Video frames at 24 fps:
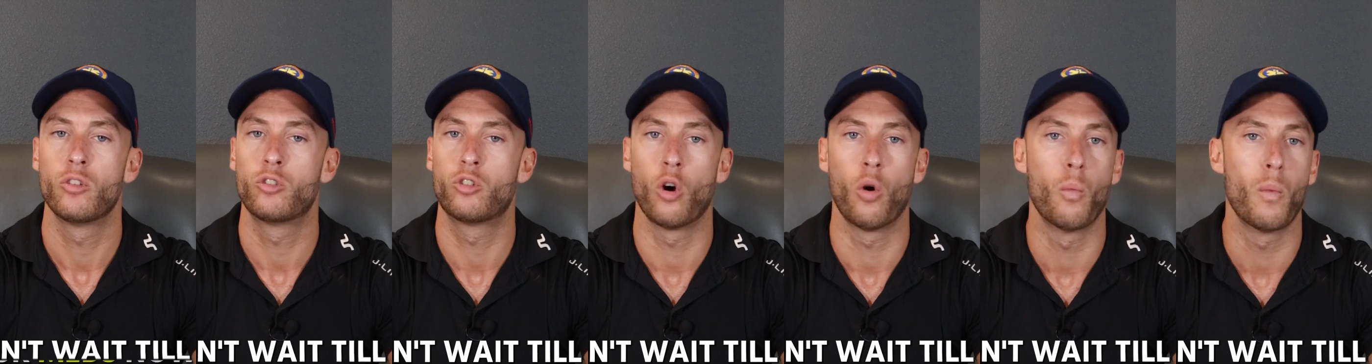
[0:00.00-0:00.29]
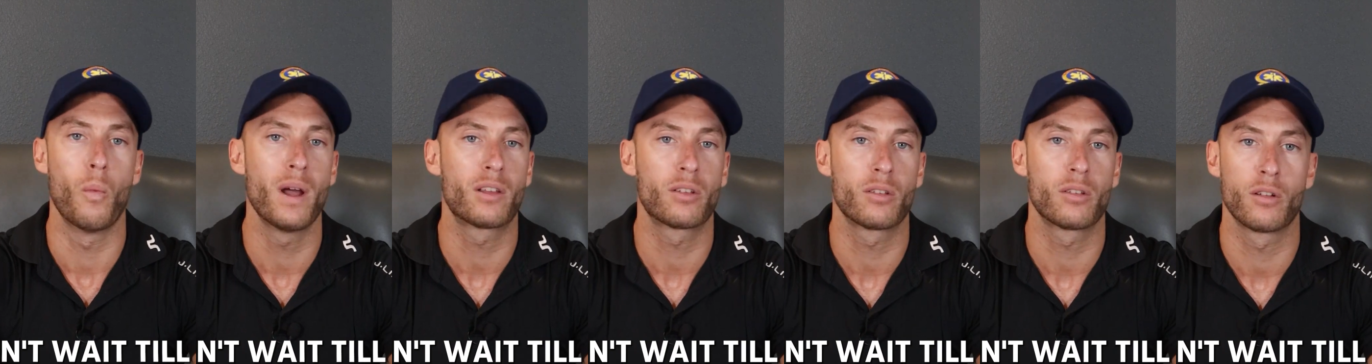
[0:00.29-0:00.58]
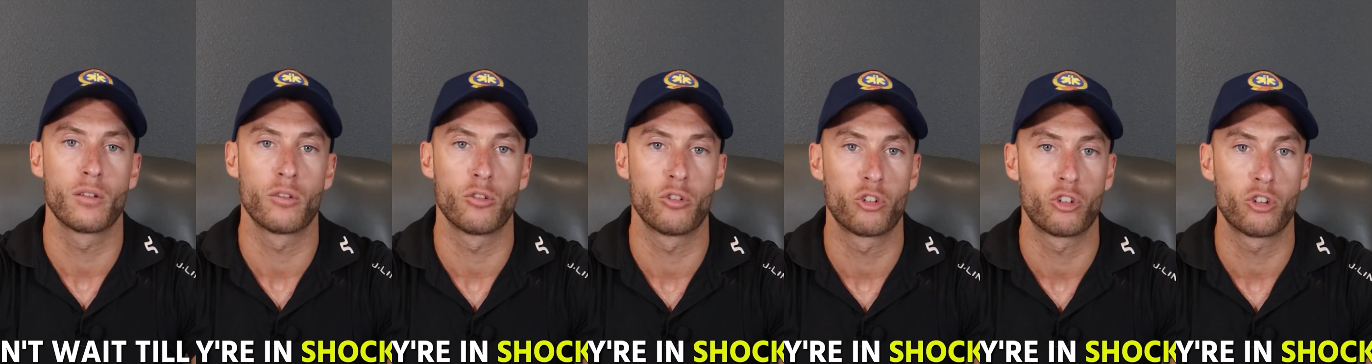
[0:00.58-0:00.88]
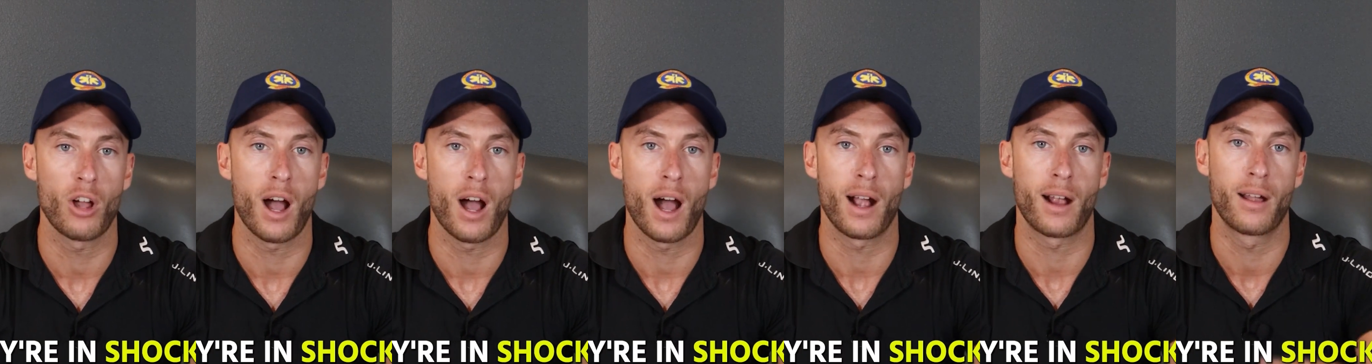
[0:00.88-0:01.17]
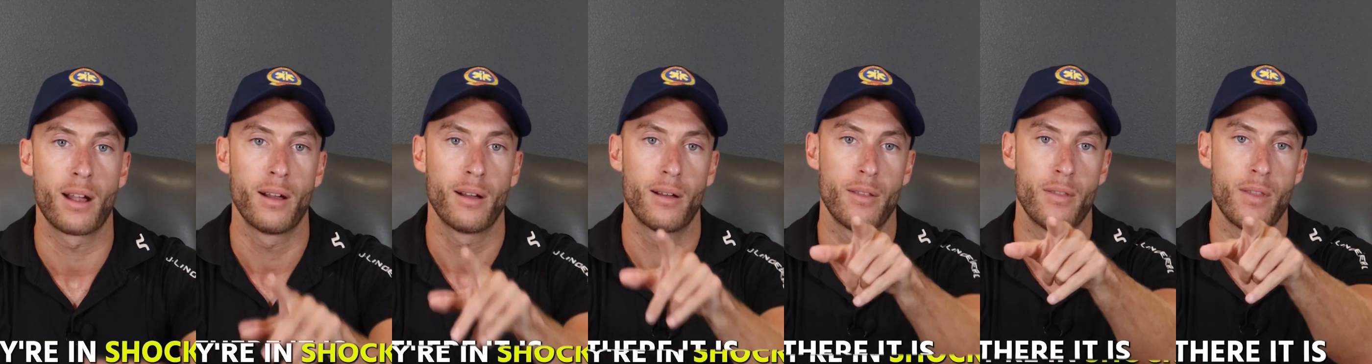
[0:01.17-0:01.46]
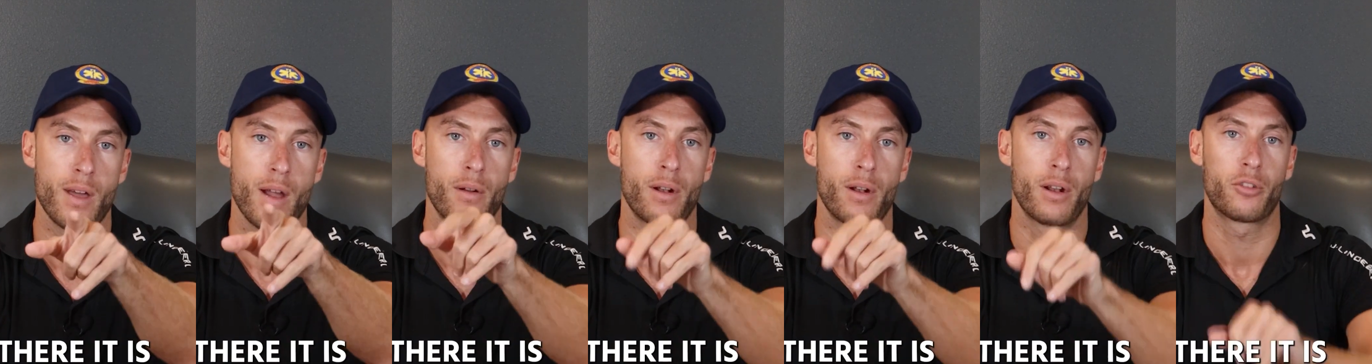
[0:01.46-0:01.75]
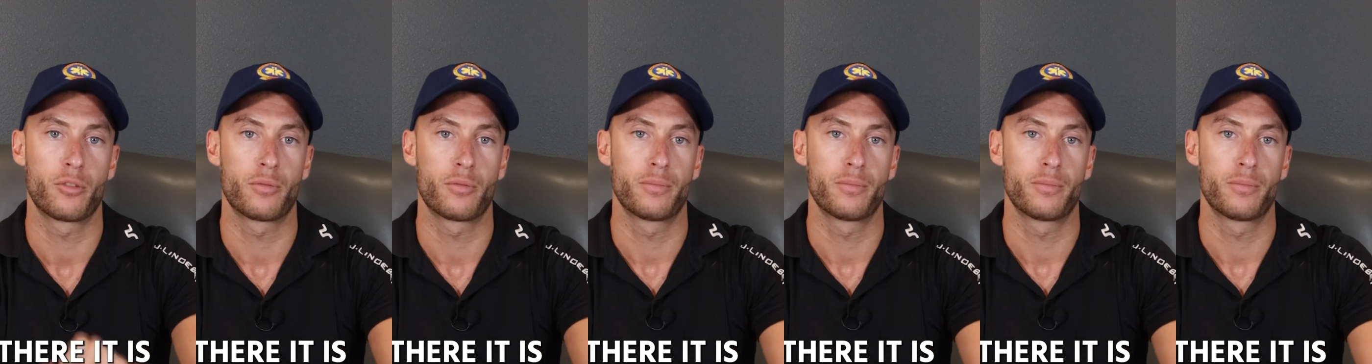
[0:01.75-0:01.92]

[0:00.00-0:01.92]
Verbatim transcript: Don't wait till they're in shock. There it